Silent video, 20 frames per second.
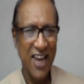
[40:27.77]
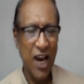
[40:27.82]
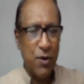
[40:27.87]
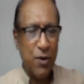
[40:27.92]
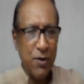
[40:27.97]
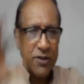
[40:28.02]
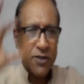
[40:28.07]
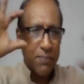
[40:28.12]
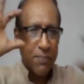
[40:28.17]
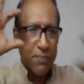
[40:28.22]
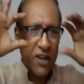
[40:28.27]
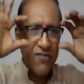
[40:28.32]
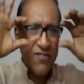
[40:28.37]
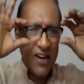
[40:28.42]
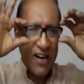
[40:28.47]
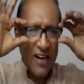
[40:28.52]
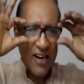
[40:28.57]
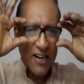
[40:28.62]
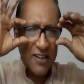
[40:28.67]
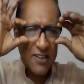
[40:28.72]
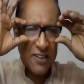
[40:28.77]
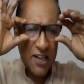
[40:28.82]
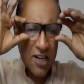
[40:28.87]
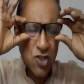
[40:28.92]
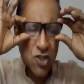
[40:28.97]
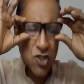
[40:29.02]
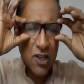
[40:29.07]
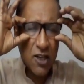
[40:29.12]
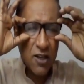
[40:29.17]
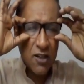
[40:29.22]
It will be something very
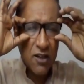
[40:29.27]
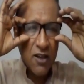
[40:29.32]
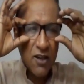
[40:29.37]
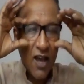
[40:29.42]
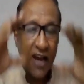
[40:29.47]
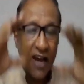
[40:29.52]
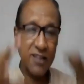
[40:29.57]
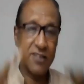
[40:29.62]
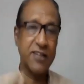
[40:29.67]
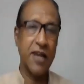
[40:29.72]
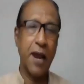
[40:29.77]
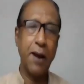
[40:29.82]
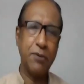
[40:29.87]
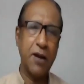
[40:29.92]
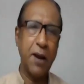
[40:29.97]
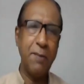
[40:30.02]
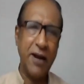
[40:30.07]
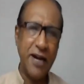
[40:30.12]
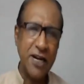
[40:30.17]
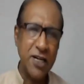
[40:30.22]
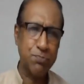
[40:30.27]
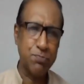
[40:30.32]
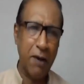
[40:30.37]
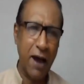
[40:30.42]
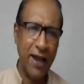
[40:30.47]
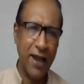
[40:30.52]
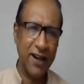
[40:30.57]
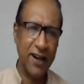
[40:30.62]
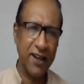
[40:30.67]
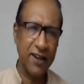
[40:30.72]
interesting, at the same time
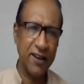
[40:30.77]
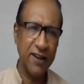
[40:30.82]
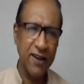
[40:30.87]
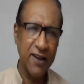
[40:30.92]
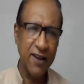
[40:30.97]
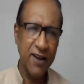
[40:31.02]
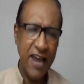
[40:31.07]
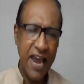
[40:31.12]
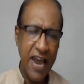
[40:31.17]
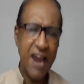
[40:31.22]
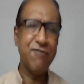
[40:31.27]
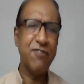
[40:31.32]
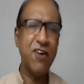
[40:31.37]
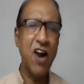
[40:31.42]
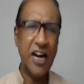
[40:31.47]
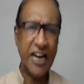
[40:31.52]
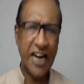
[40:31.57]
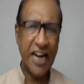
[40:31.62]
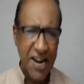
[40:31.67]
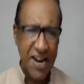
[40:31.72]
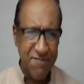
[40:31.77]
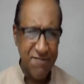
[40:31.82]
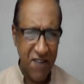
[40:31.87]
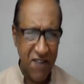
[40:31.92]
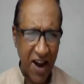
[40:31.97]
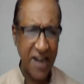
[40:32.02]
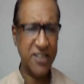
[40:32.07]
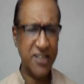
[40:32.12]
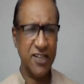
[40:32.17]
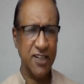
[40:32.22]
inspiring, if not
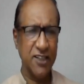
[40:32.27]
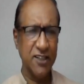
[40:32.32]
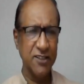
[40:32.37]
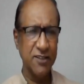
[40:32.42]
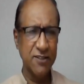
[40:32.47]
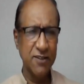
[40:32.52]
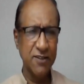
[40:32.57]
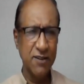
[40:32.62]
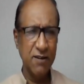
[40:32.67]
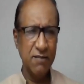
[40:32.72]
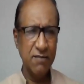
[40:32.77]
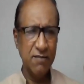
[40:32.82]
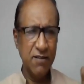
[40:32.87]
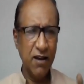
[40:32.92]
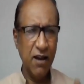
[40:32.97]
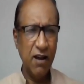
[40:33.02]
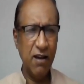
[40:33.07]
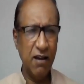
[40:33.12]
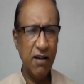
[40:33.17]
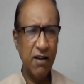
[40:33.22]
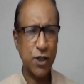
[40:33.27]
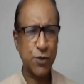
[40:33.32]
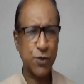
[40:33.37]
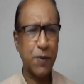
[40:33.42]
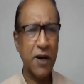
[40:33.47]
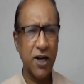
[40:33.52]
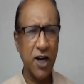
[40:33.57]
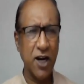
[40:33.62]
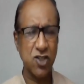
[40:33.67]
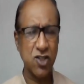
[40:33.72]
inviting
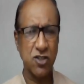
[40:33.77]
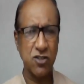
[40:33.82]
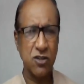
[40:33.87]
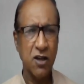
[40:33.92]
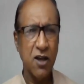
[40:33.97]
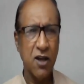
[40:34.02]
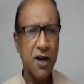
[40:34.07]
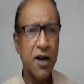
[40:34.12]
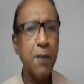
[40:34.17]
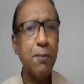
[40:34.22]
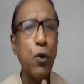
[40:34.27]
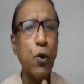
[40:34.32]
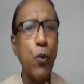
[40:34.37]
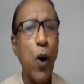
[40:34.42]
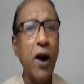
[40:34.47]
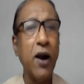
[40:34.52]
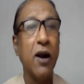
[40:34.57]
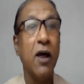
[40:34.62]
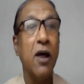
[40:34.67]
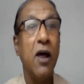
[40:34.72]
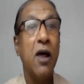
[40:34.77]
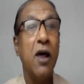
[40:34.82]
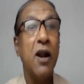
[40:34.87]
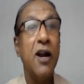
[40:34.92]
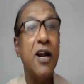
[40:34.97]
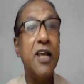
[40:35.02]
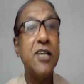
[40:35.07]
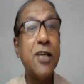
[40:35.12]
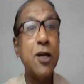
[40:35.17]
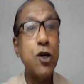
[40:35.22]
explanation. Number one,
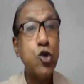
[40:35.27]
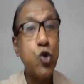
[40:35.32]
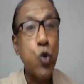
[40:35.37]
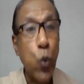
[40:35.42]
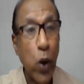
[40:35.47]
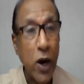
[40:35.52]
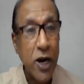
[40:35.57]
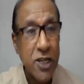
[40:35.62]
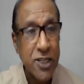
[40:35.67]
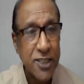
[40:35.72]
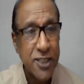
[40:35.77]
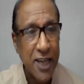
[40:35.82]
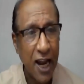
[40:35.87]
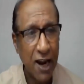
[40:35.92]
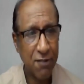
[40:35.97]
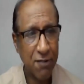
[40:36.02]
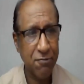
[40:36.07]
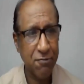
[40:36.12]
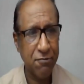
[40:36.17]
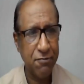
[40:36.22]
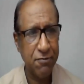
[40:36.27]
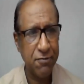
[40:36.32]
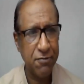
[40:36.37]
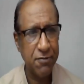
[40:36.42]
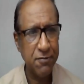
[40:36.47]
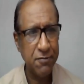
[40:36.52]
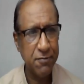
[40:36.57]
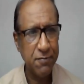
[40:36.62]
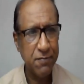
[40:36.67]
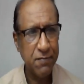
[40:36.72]
listen to oneself.
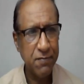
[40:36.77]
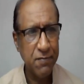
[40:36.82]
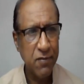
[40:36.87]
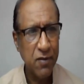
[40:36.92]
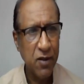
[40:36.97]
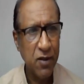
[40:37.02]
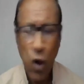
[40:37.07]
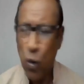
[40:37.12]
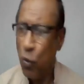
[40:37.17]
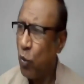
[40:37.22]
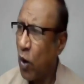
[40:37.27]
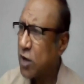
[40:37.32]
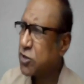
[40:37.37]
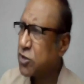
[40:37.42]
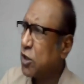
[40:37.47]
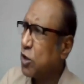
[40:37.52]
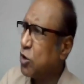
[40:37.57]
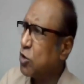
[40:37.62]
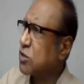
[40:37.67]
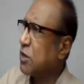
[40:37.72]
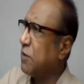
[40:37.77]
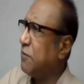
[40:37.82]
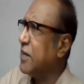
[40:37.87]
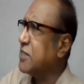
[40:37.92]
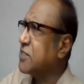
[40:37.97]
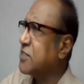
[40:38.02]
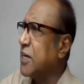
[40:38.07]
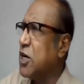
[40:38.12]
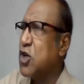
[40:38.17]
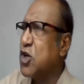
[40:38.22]
What's the use of
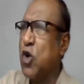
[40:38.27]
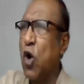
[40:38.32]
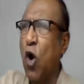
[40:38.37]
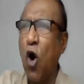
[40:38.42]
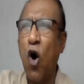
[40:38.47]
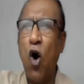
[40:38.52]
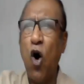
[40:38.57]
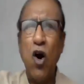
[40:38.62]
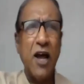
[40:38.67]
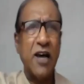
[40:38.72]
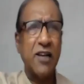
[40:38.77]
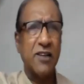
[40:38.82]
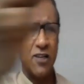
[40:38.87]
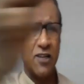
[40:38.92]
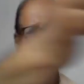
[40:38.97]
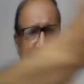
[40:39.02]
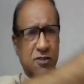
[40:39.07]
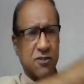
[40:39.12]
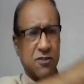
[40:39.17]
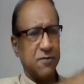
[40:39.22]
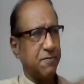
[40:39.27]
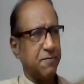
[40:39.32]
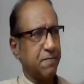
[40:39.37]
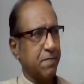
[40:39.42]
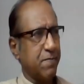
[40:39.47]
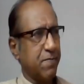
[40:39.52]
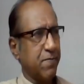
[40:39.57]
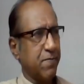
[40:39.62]
listening to all others?